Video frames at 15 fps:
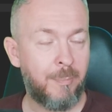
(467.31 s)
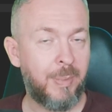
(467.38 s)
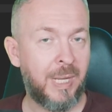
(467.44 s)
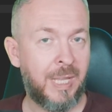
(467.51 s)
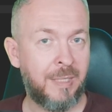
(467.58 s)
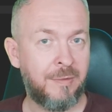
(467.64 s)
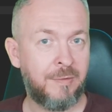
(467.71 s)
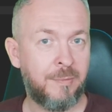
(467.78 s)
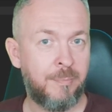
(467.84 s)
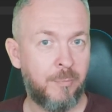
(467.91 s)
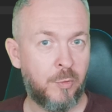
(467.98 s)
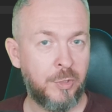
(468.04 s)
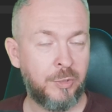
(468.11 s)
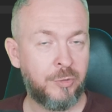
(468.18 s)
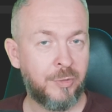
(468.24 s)
plant
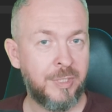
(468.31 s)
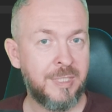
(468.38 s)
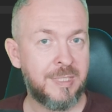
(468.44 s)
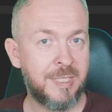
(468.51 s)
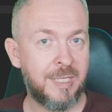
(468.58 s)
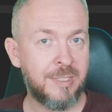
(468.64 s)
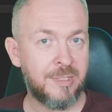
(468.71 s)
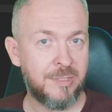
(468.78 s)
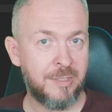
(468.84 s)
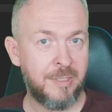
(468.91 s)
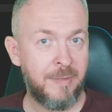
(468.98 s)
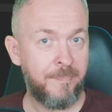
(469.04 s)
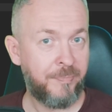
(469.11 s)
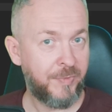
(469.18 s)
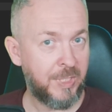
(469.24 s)
monitoring
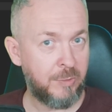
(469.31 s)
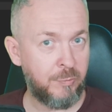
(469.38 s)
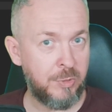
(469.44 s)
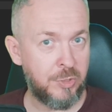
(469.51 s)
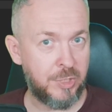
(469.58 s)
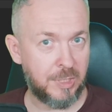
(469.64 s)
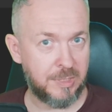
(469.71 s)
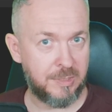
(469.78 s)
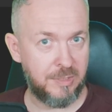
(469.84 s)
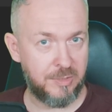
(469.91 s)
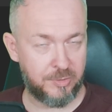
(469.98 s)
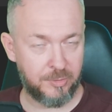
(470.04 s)
sensor that we just